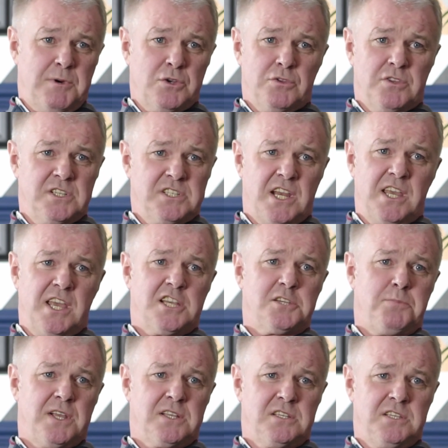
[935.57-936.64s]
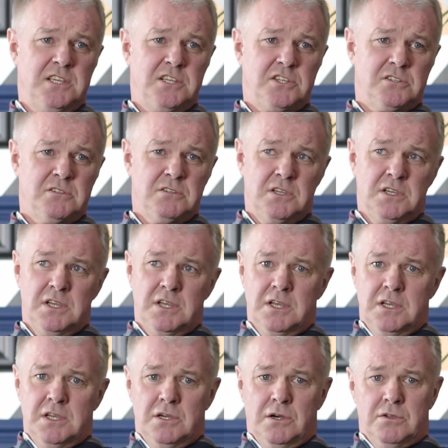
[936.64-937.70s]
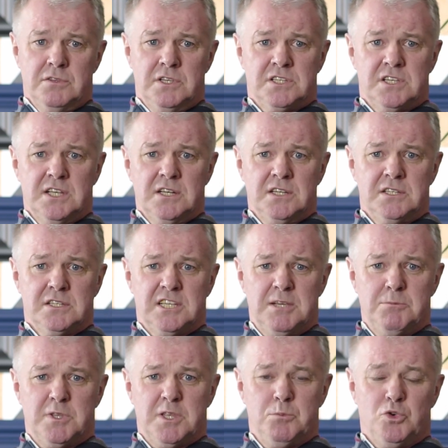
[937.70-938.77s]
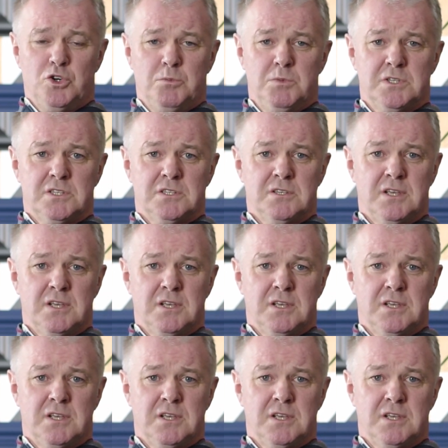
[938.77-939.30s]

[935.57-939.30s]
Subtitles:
I don't think there's any expectation on this England team at the moment.